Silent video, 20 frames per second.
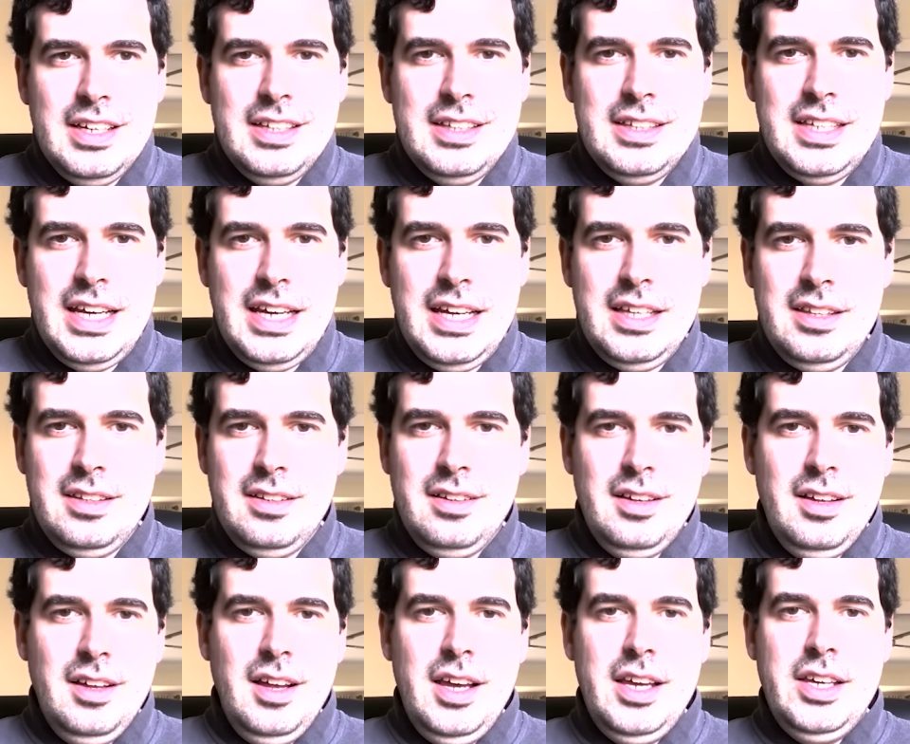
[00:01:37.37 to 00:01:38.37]
Then
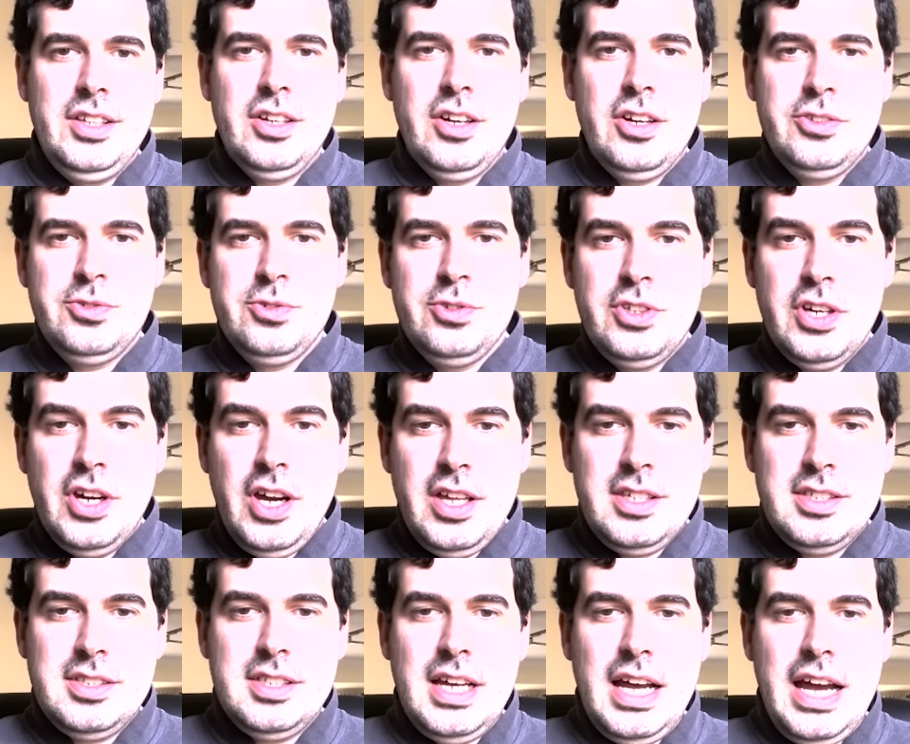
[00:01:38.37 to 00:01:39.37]
in order to
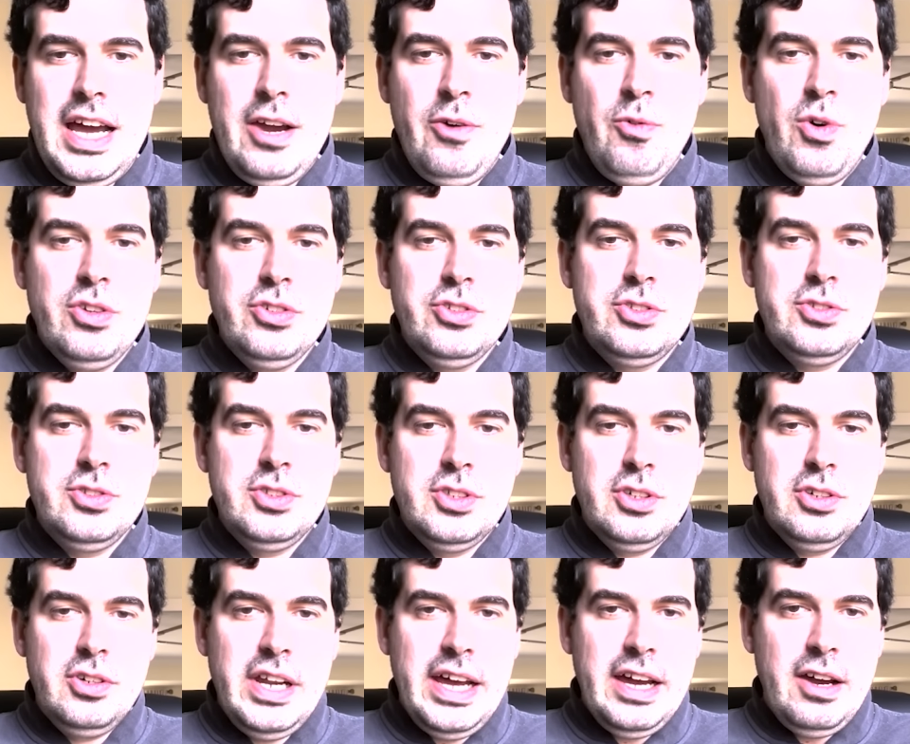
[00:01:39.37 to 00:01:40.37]
cut, I want to
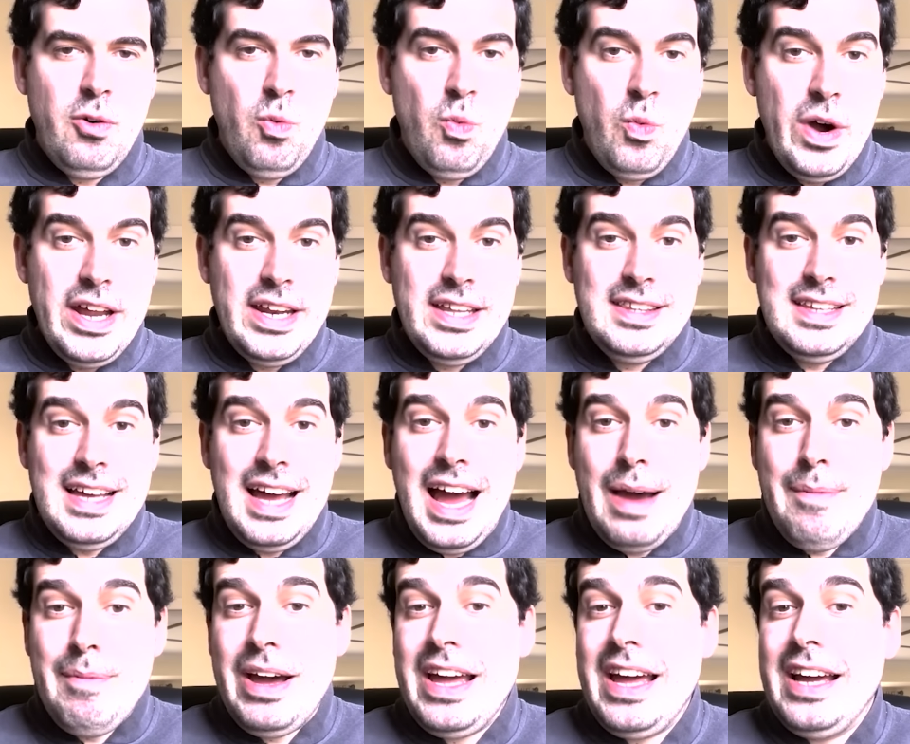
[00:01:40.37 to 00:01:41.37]
know like what
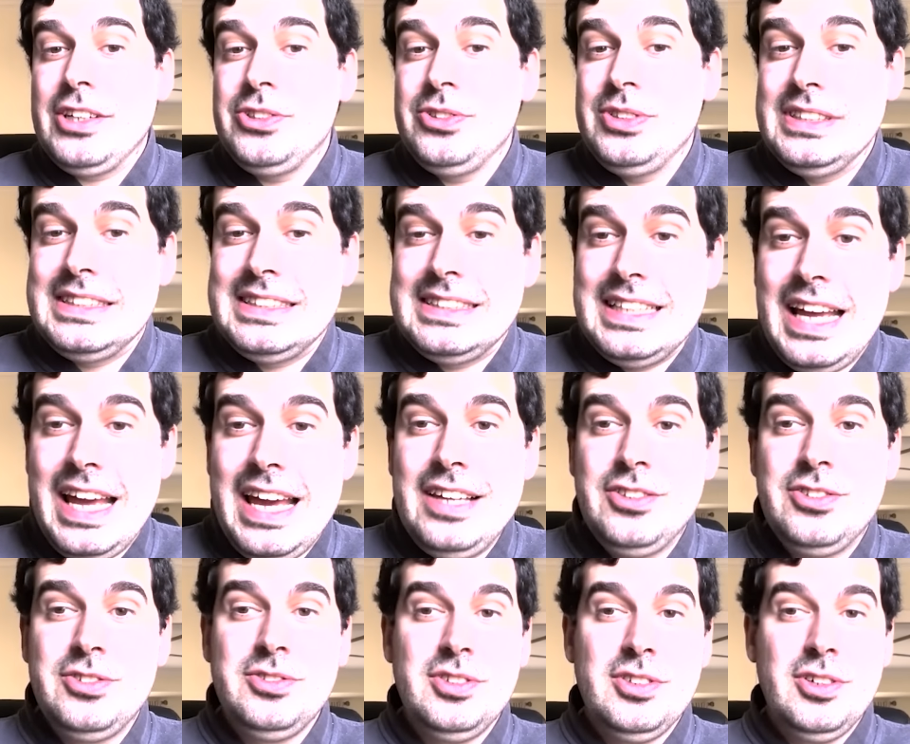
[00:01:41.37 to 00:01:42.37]
am I actually saying
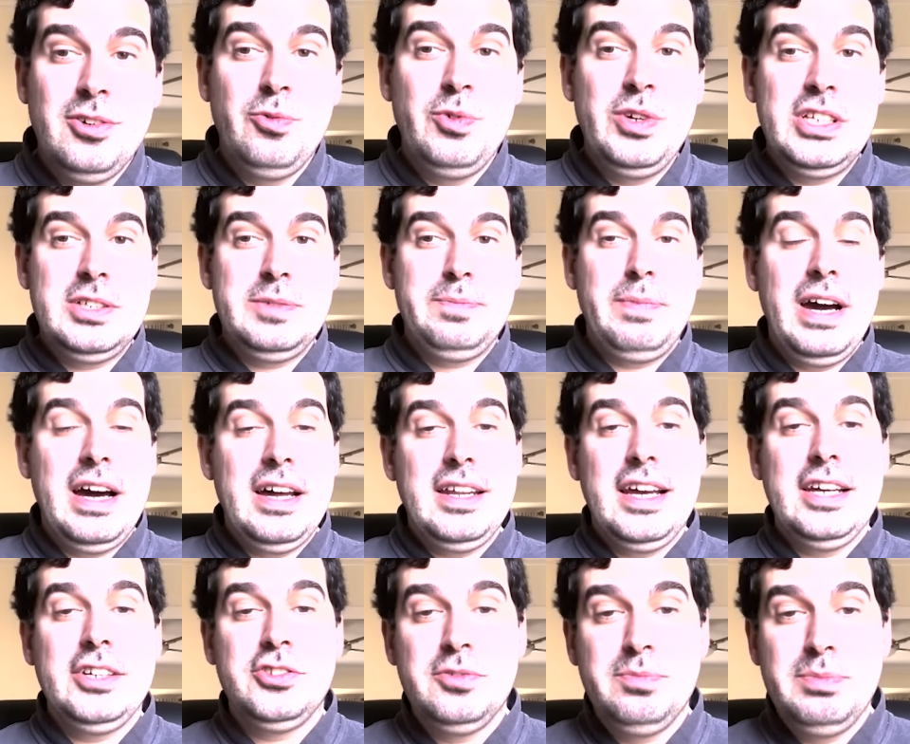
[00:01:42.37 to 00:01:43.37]
to know which part
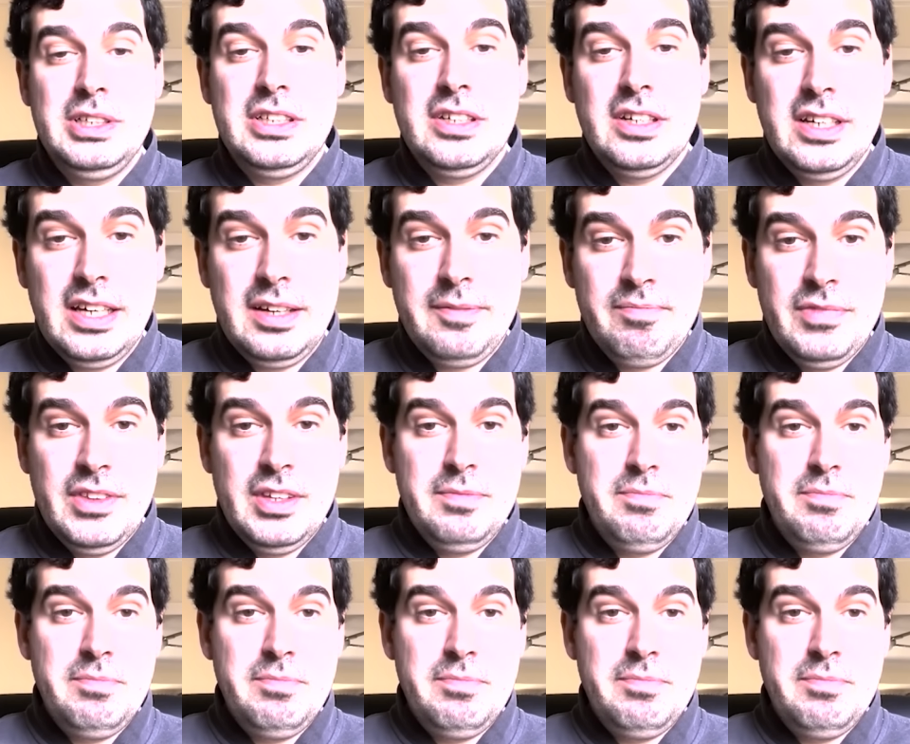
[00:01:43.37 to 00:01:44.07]
I should be cutting.